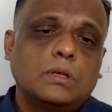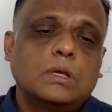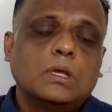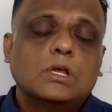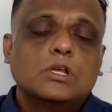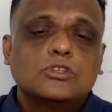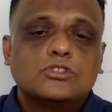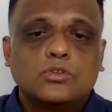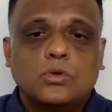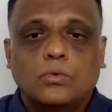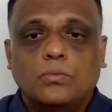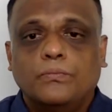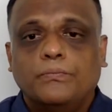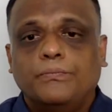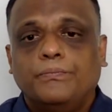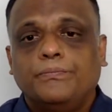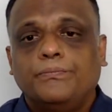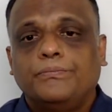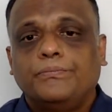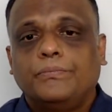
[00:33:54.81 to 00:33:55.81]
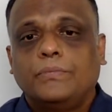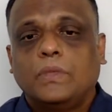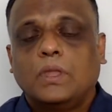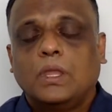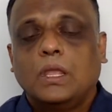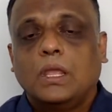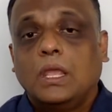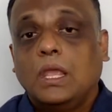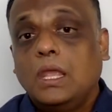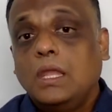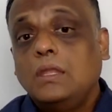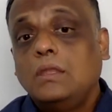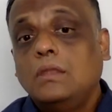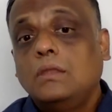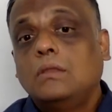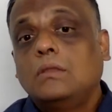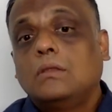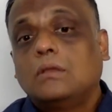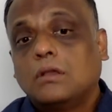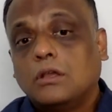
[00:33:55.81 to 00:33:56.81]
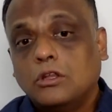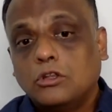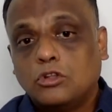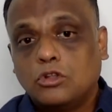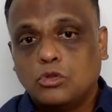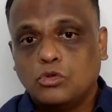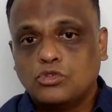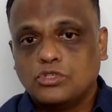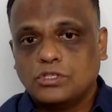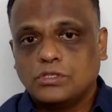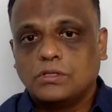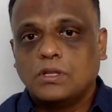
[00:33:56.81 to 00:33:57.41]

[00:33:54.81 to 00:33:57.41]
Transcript: So, in conclusion,